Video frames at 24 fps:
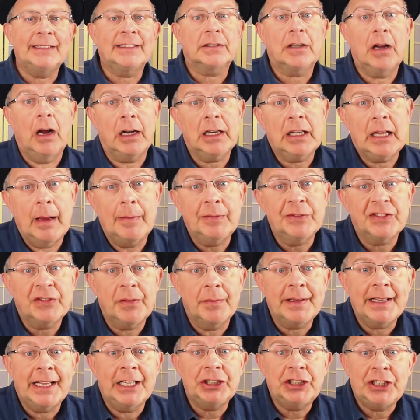card comes from
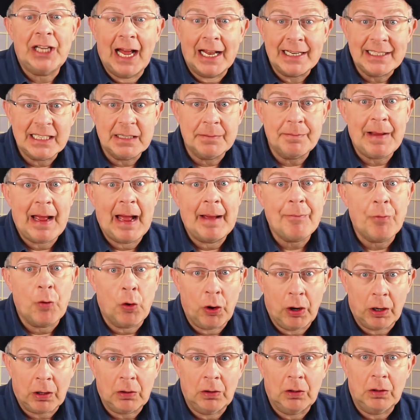the Enchanted Map
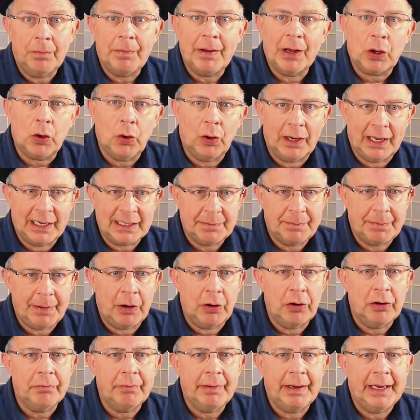Oracle by Colette
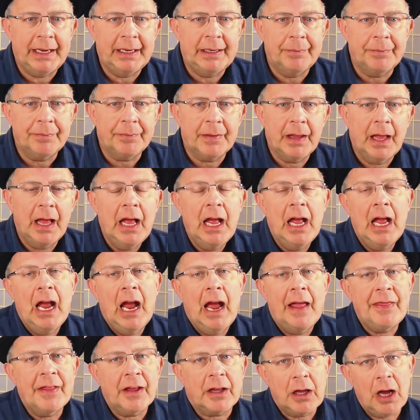Baron-Reid.
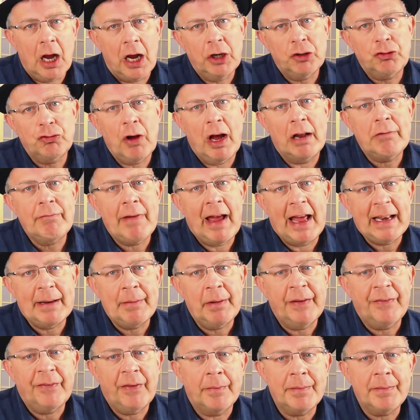And the card drawn randomly from